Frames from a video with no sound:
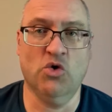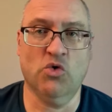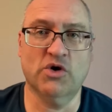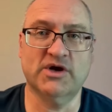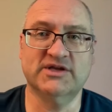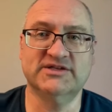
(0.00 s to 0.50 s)

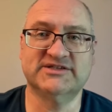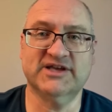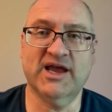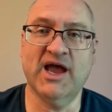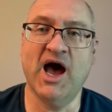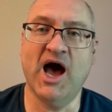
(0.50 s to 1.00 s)
or you can
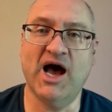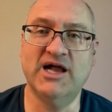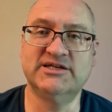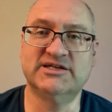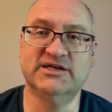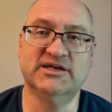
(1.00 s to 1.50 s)
say
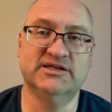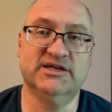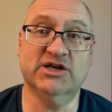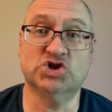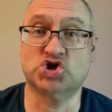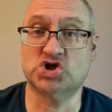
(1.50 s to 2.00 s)
halt
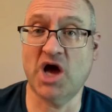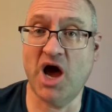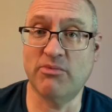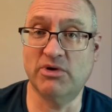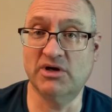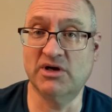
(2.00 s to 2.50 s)
den
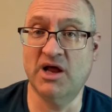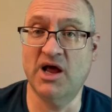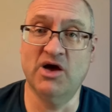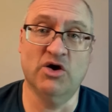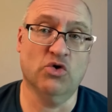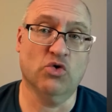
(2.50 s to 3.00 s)
Schnabel
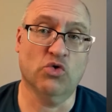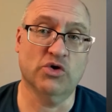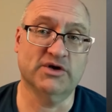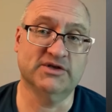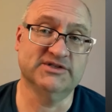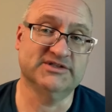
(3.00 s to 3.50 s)
or
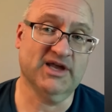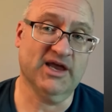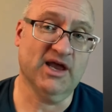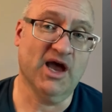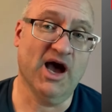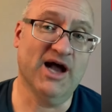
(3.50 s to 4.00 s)
you can
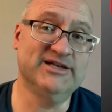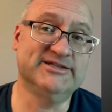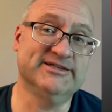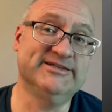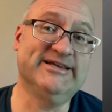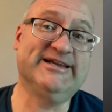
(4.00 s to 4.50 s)
say halt
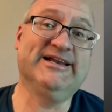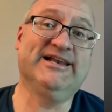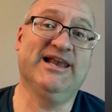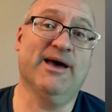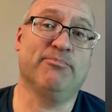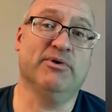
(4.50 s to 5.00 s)
die
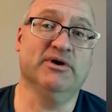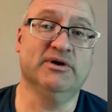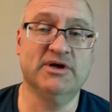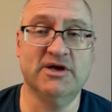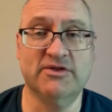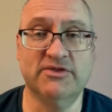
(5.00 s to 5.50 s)
Klappe.
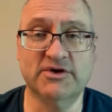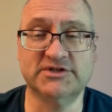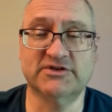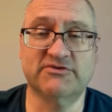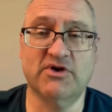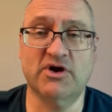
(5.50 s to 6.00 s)
Those
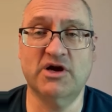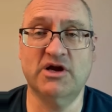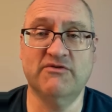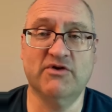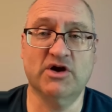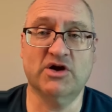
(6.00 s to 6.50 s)
are very,
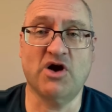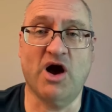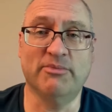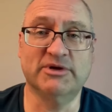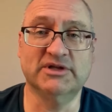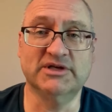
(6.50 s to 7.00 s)
very
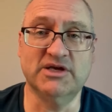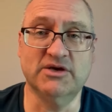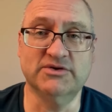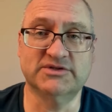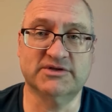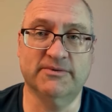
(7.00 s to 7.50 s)
commonly
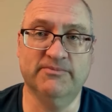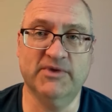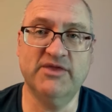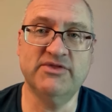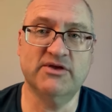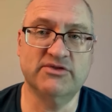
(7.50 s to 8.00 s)
used.
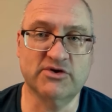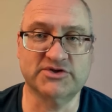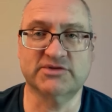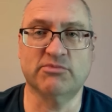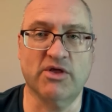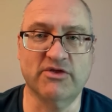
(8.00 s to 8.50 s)
And then there are
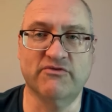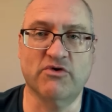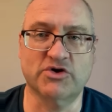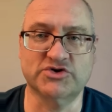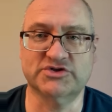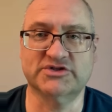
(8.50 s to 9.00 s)
some other
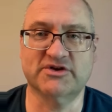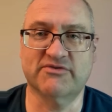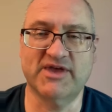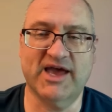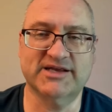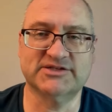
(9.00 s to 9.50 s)
versions of
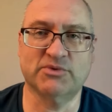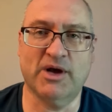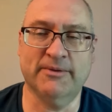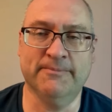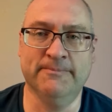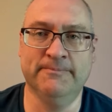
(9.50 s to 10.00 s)
that as well.